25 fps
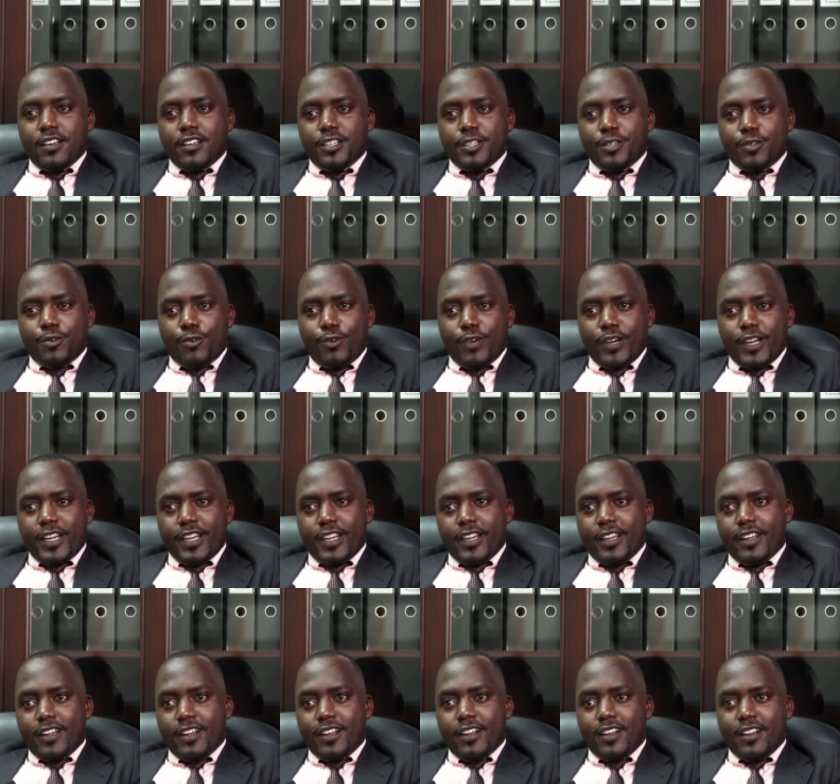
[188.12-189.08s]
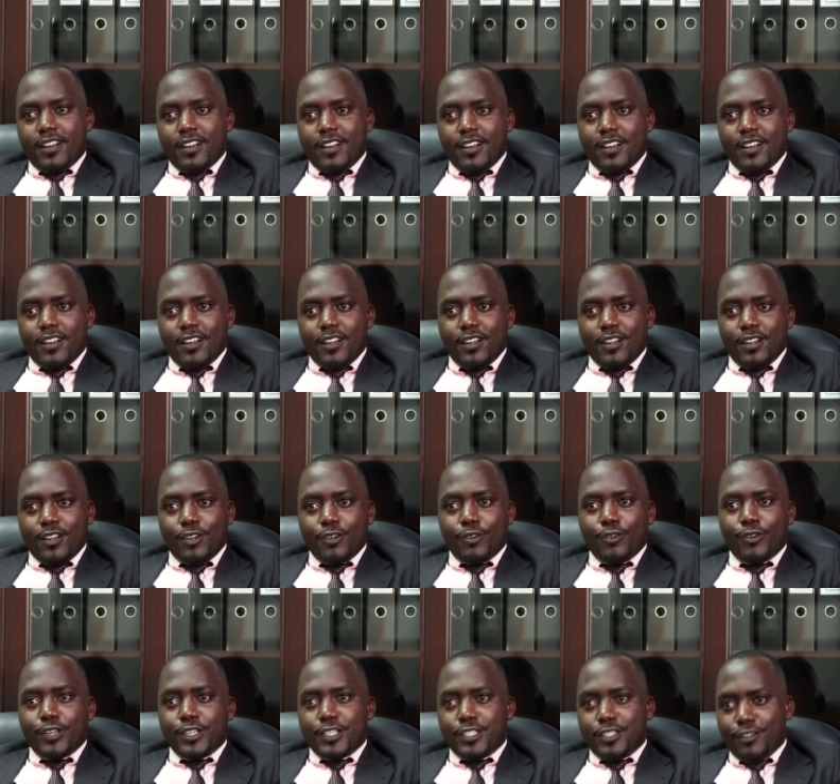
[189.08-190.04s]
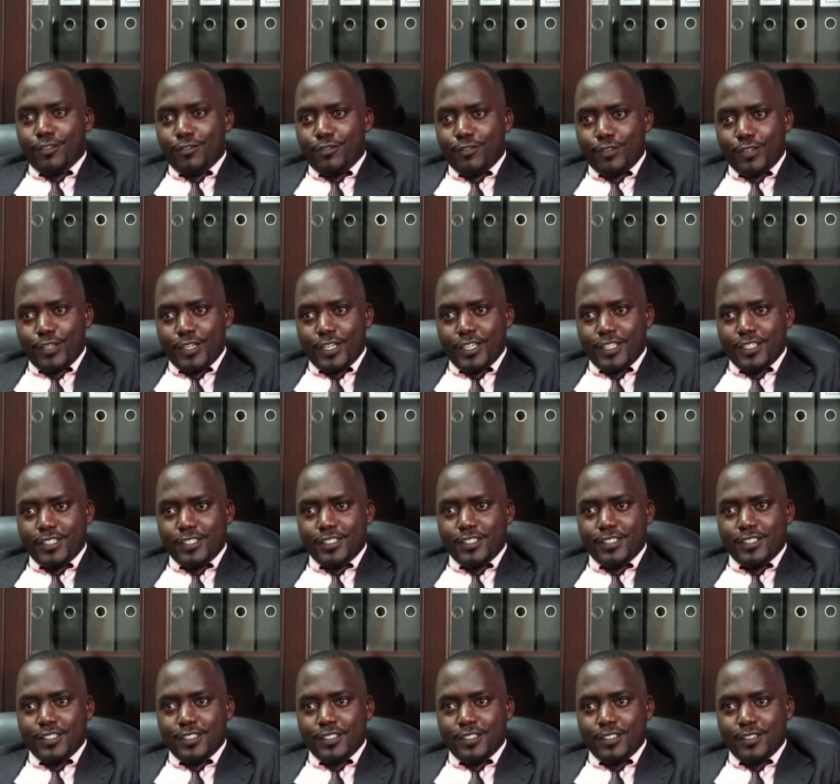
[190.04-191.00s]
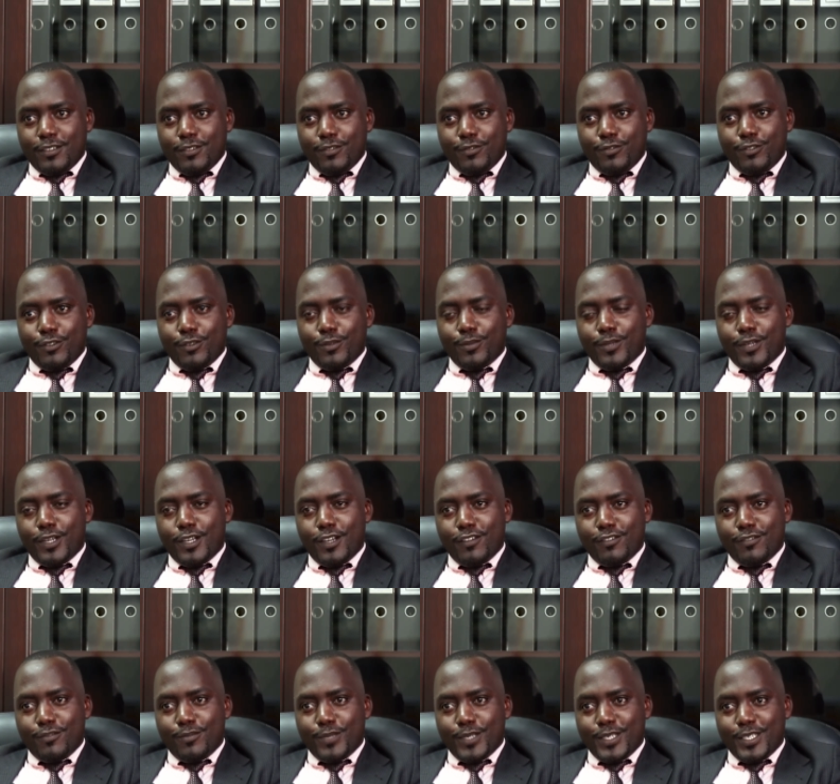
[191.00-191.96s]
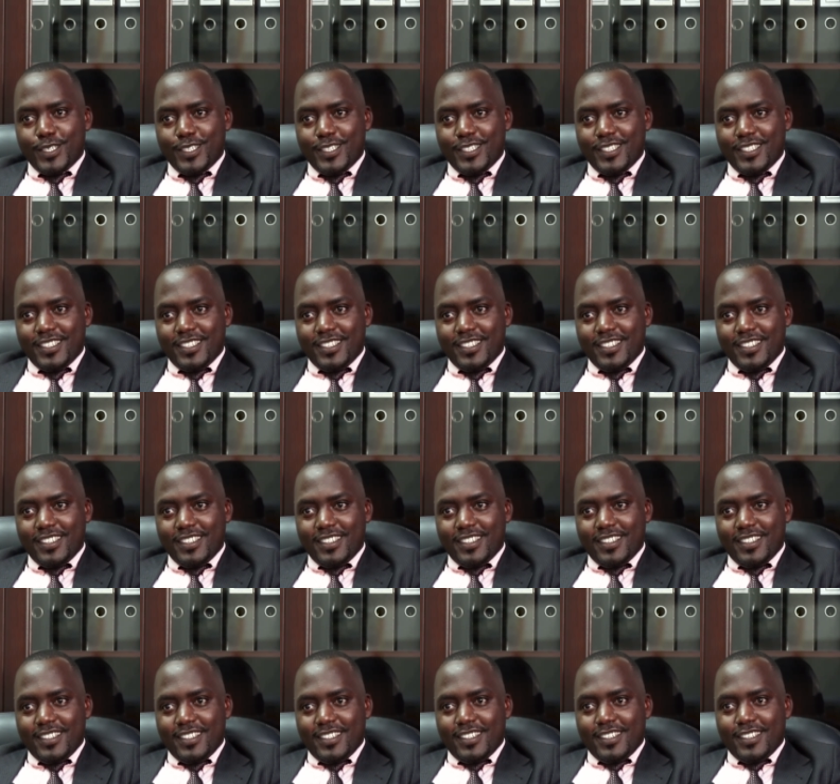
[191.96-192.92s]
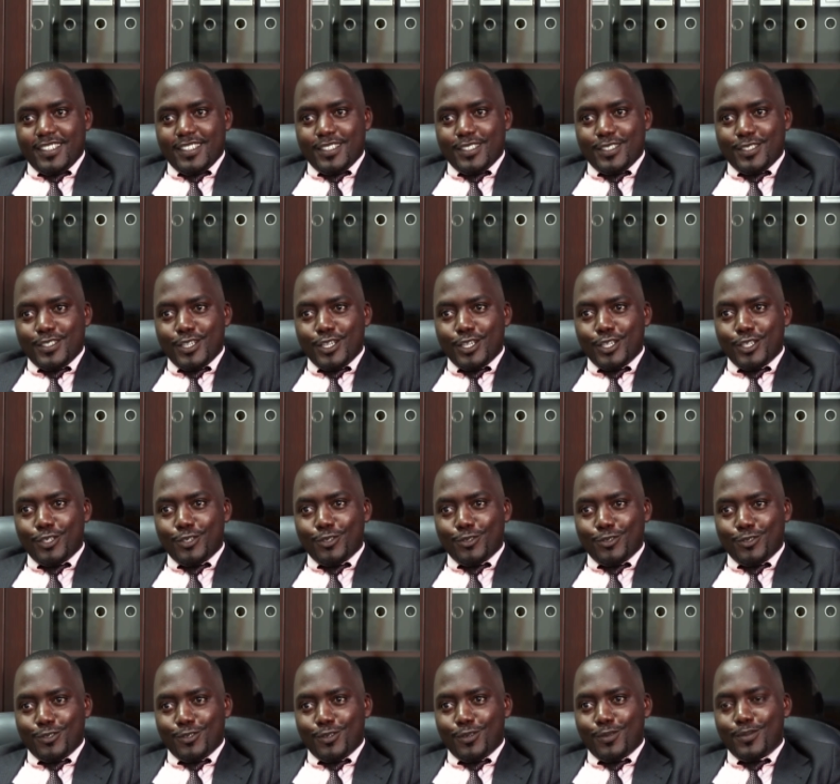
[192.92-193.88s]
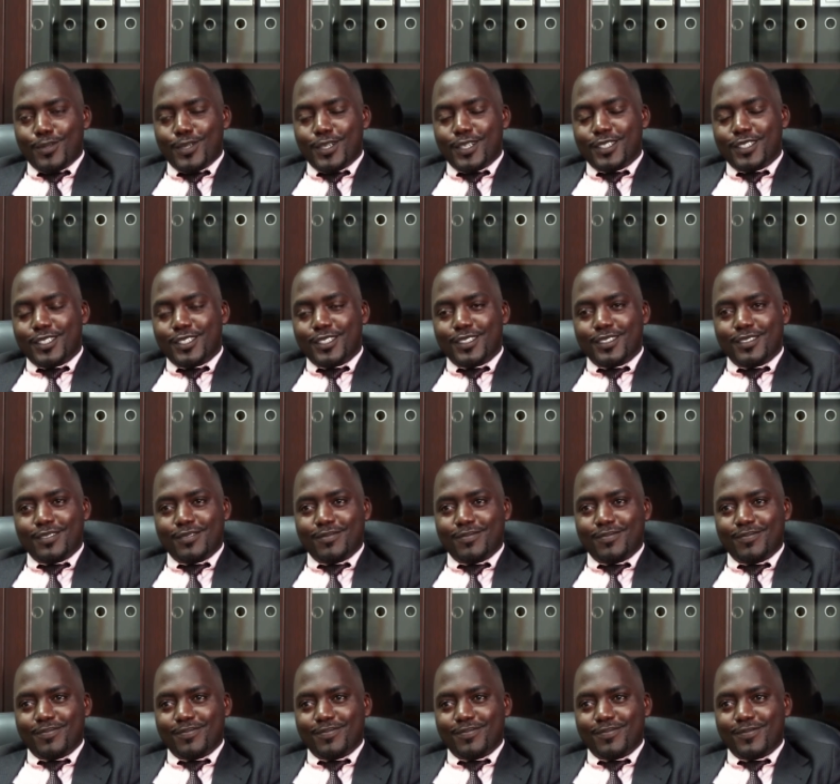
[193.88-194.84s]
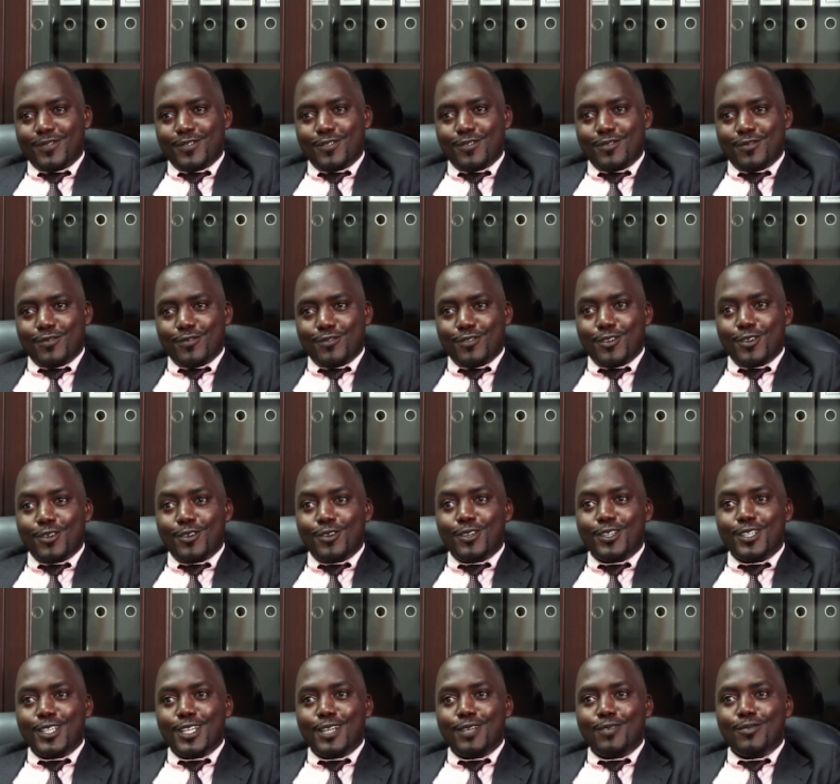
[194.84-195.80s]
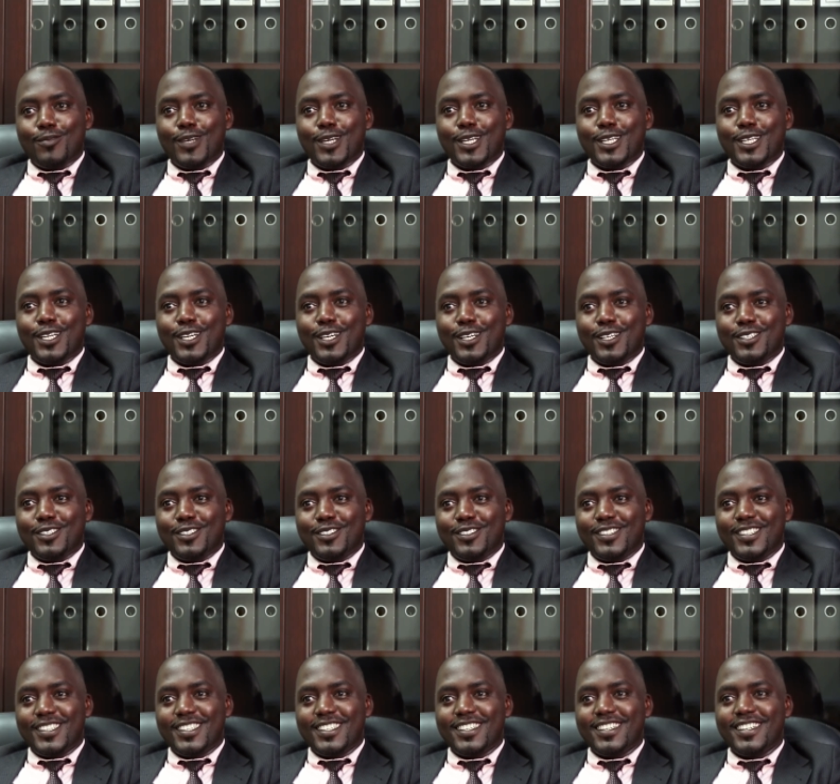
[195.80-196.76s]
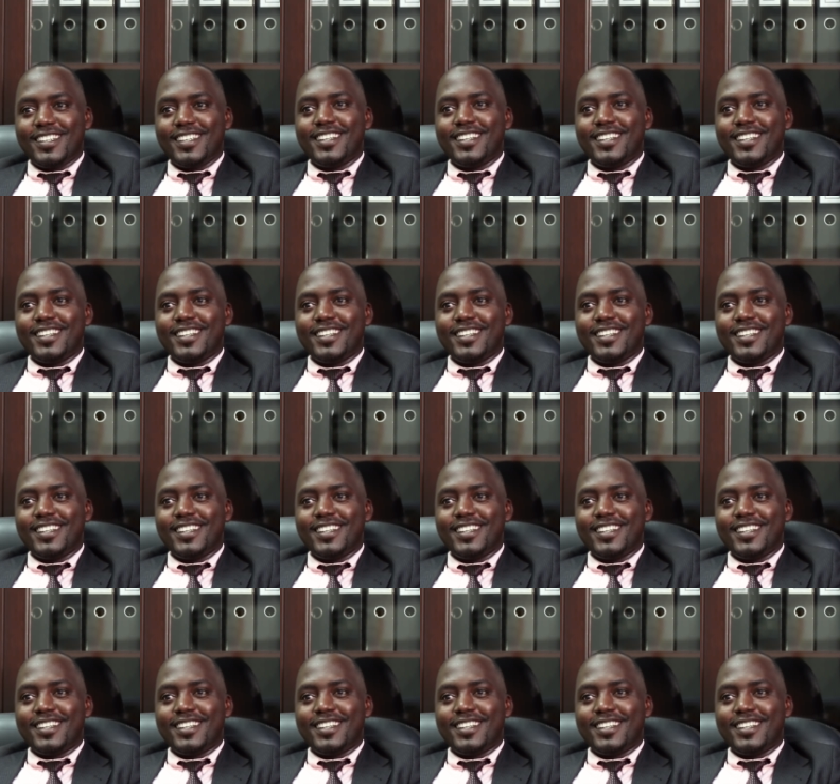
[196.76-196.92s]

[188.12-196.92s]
require greater focus from government. Thank you so much for God and my country.